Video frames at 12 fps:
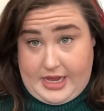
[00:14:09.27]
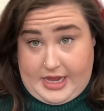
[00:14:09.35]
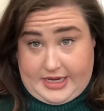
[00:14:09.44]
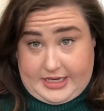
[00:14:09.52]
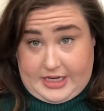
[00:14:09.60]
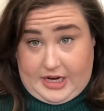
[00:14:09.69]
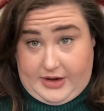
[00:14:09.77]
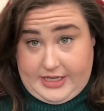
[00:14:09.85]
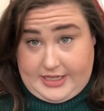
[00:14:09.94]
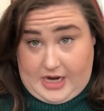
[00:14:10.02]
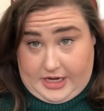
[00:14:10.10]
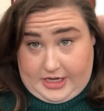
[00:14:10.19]
and so
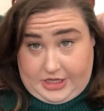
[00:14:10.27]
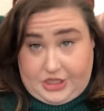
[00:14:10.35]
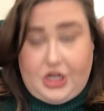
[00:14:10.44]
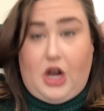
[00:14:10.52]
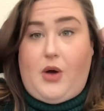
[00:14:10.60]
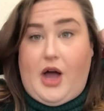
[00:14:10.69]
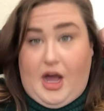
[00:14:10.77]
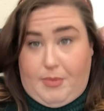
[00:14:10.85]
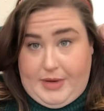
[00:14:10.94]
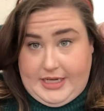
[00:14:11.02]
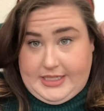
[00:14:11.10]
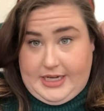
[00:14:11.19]
it's not gonna show
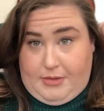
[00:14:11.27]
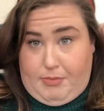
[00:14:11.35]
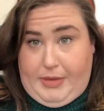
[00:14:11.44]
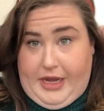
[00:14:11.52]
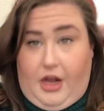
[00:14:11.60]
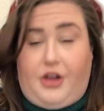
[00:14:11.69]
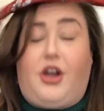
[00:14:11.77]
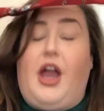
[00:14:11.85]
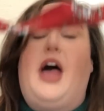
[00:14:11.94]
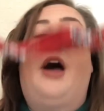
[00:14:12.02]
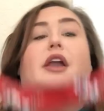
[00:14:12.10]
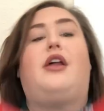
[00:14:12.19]
up as like big on your
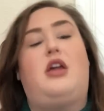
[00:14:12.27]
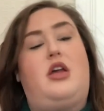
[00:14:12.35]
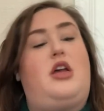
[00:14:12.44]
head,